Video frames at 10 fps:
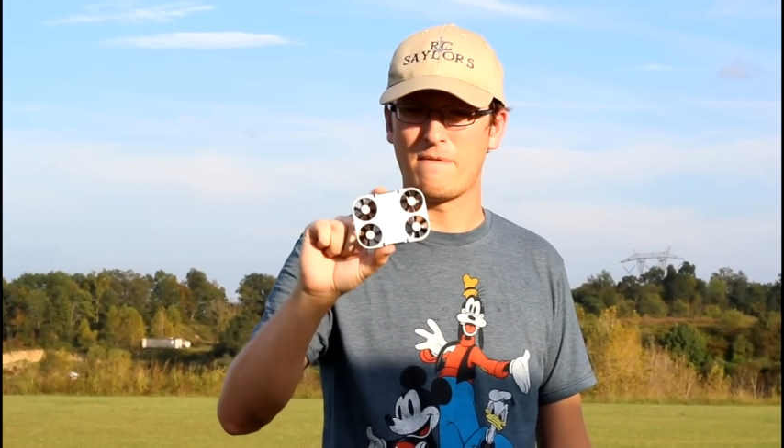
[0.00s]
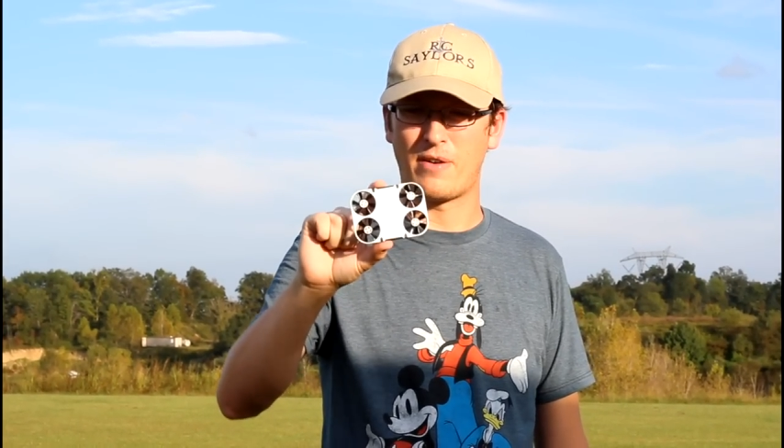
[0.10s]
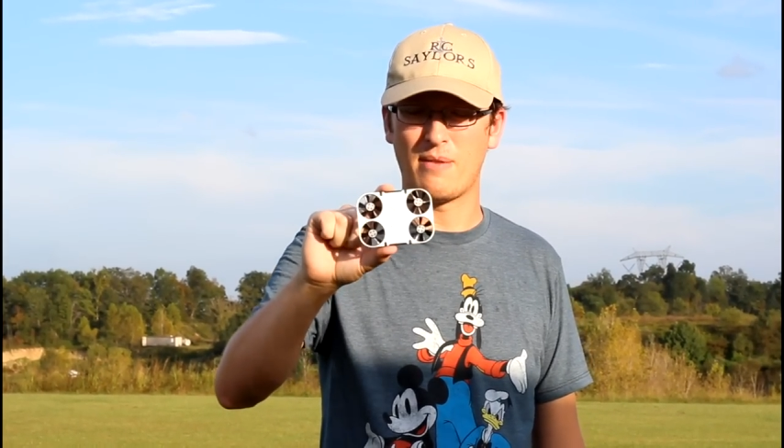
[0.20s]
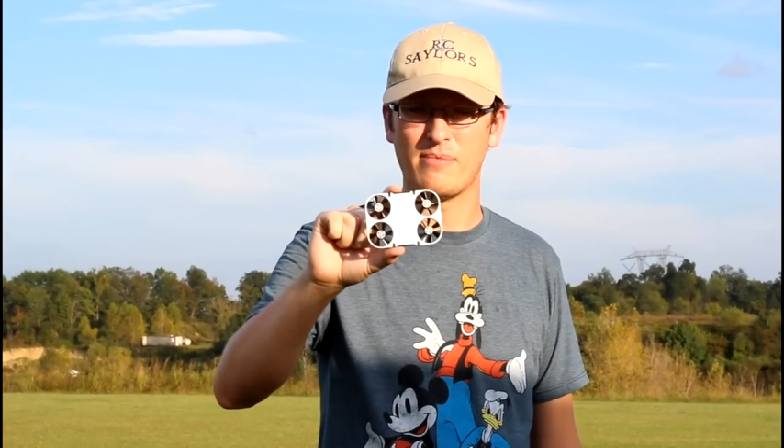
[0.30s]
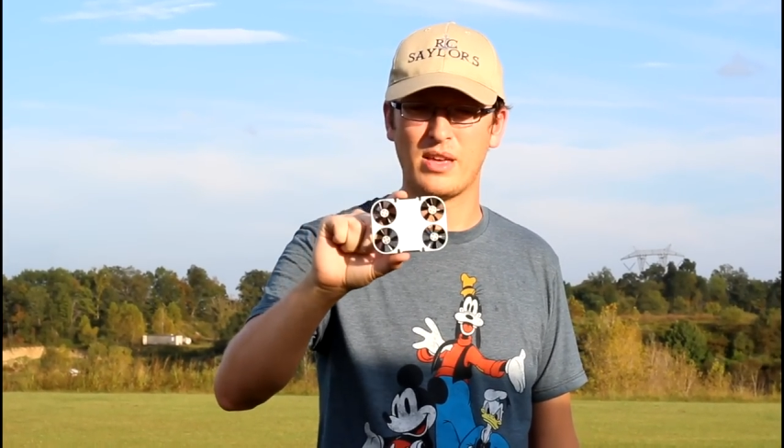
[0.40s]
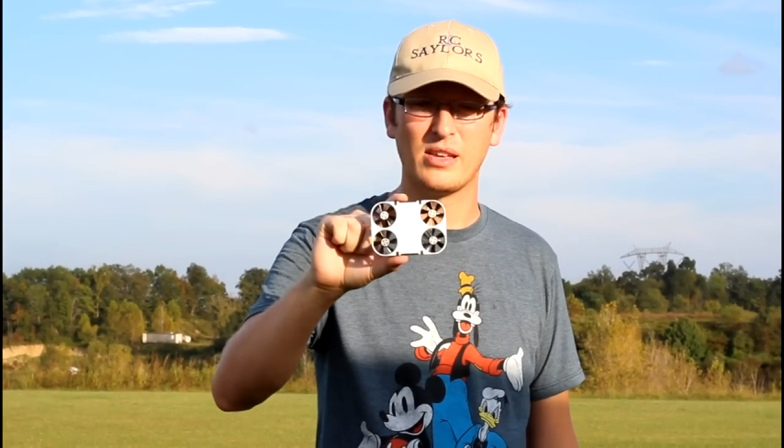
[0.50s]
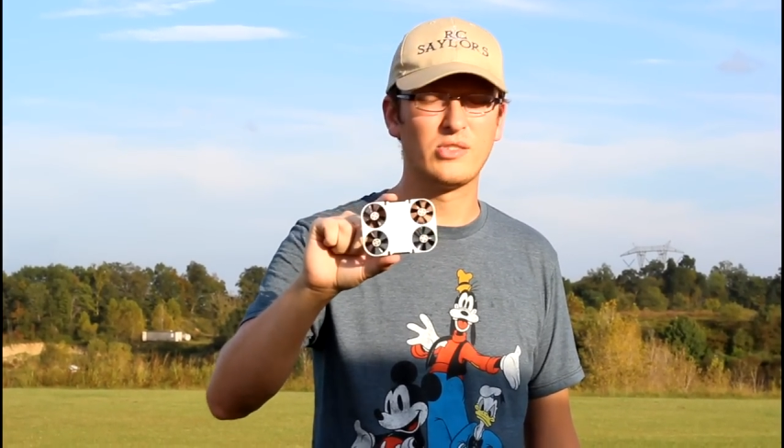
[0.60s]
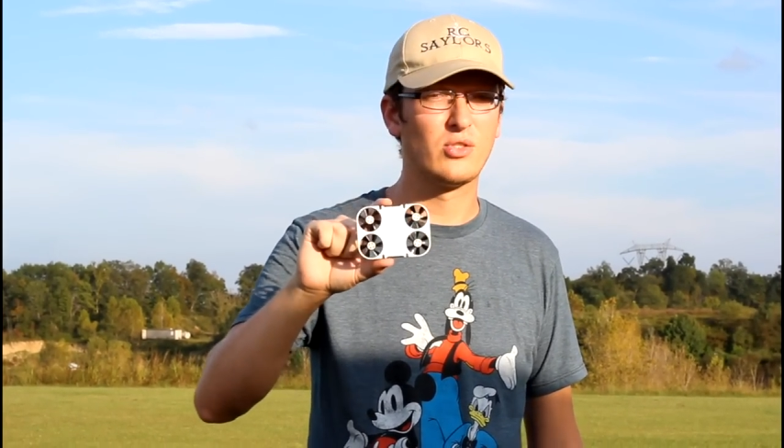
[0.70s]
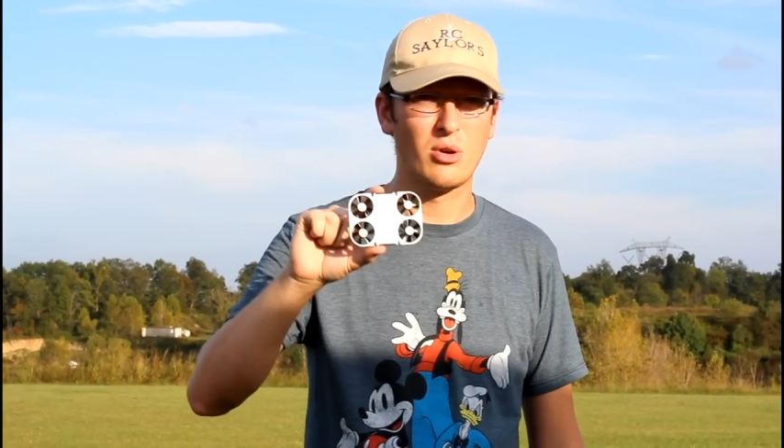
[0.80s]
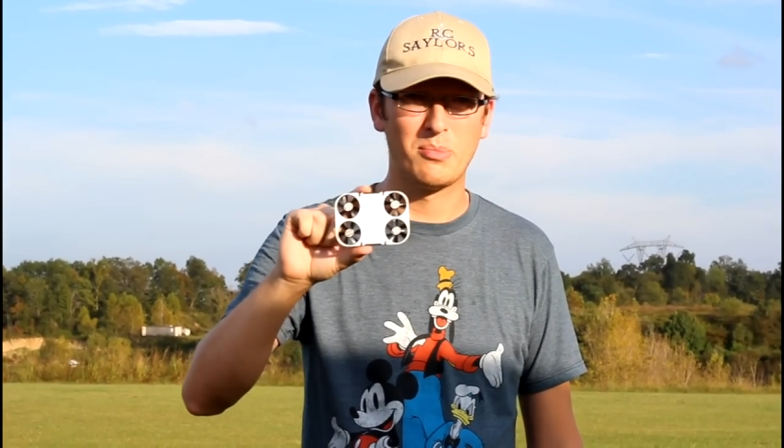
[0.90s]
from
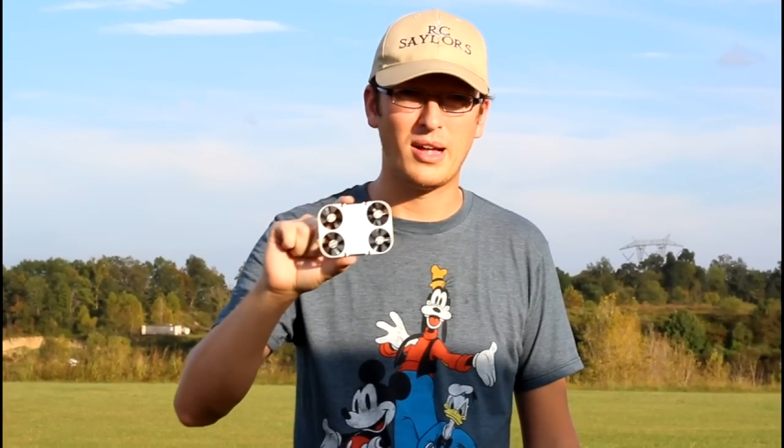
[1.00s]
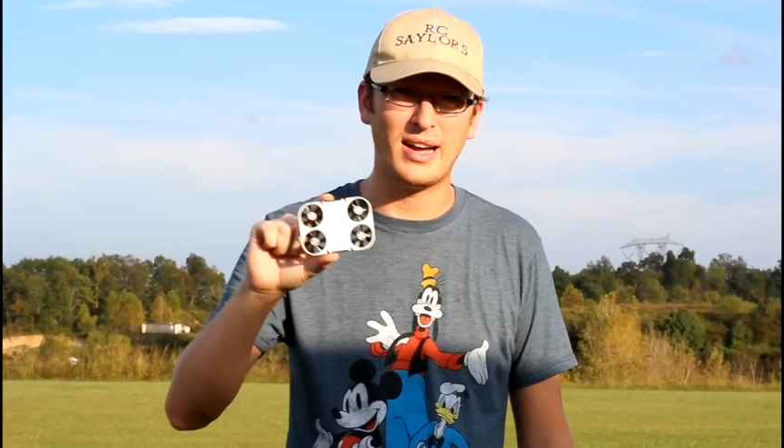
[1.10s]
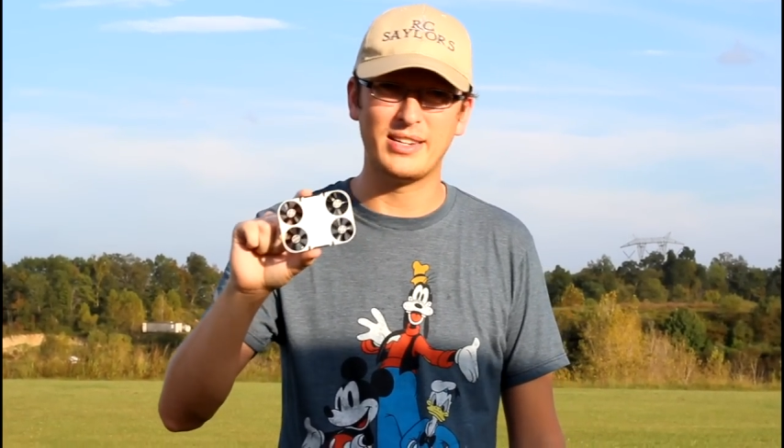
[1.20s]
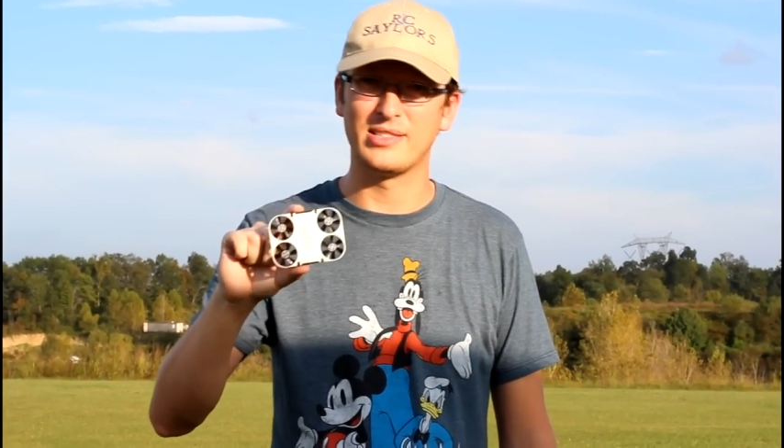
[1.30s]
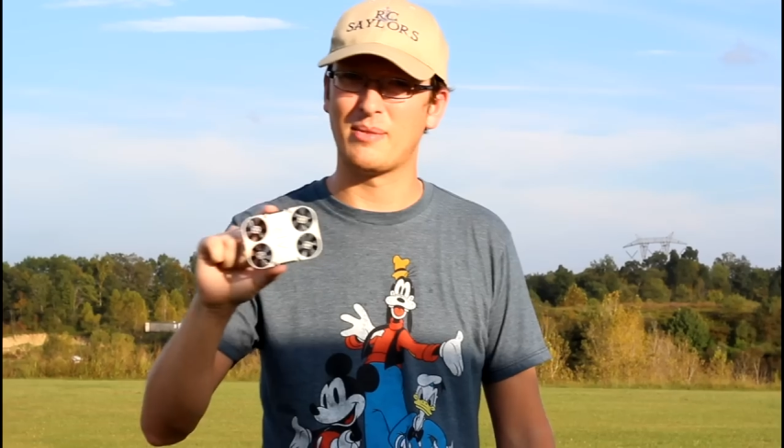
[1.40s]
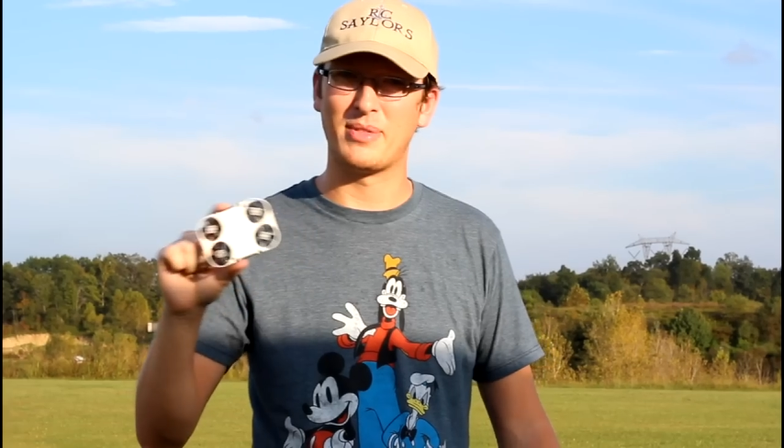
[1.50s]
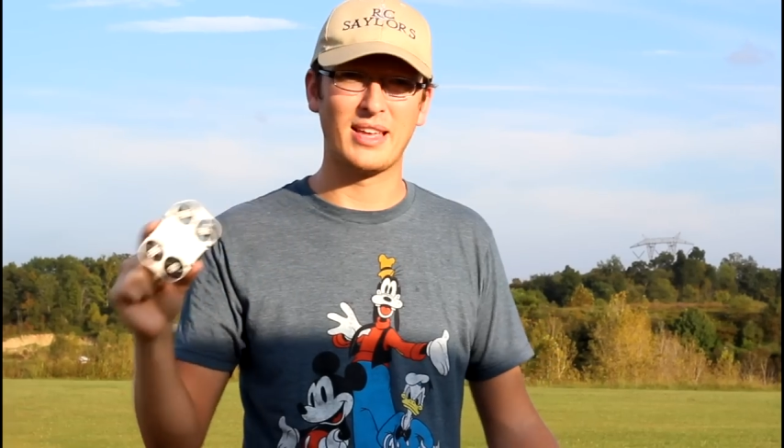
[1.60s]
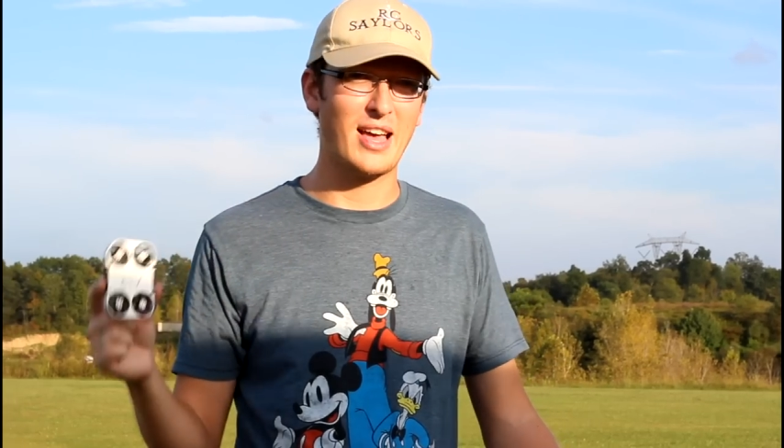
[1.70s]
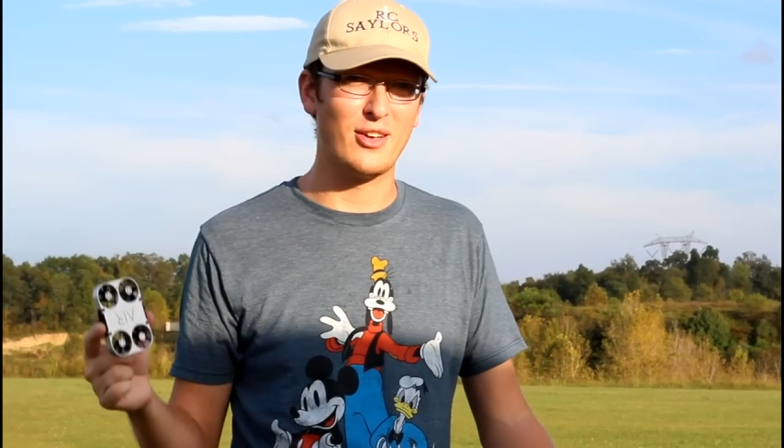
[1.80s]
this to apply to something